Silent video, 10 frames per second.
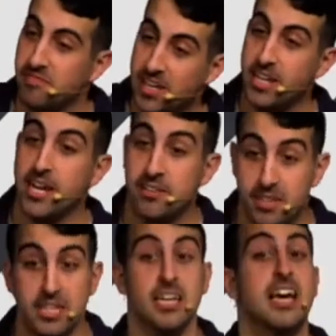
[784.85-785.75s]

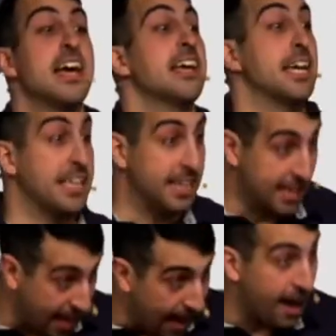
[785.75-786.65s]
anything?
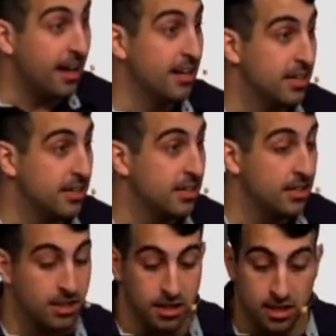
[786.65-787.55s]
Yeah.
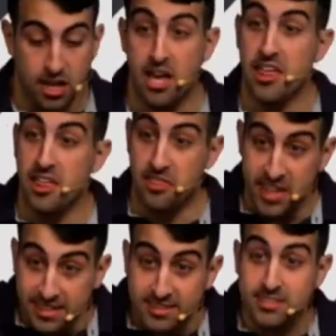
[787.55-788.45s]

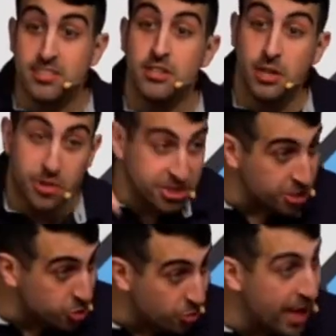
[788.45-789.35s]
This that we
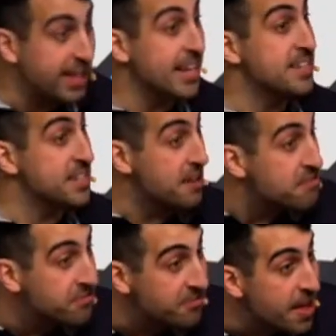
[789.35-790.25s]
just read is a
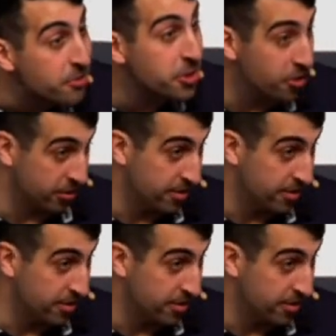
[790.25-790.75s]
failure.